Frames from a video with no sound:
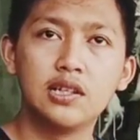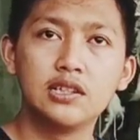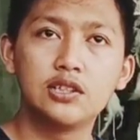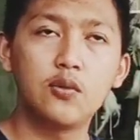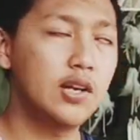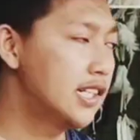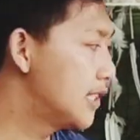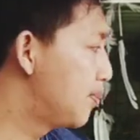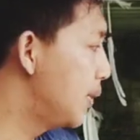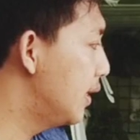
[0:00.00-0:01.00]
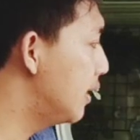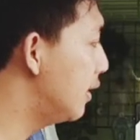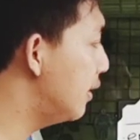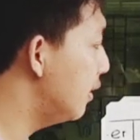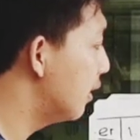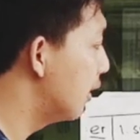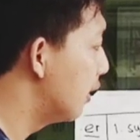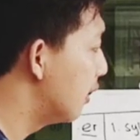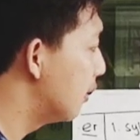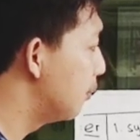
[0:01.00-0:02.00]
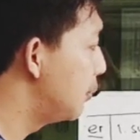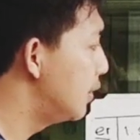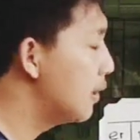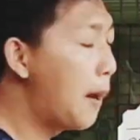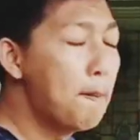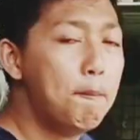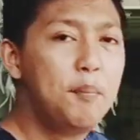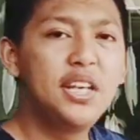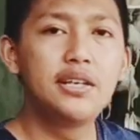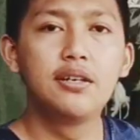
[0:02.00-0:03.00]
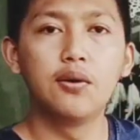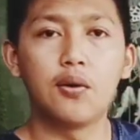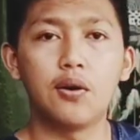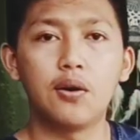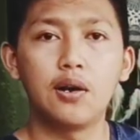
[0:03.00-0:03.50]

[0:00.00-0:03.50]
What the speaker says: So it's been bigger.